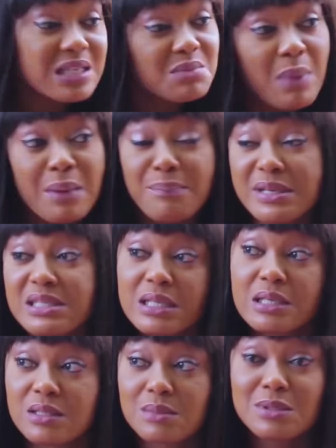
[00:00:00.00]
minding my
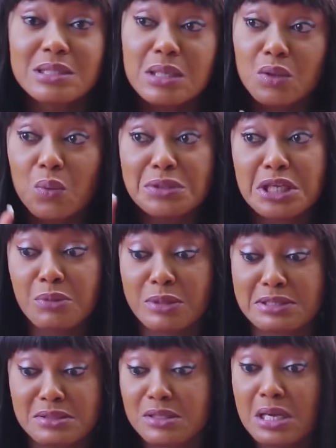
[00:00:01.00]
business. Because I don't want
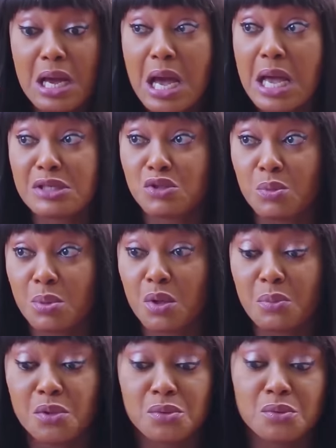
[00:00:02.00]
anybody's eyes to be on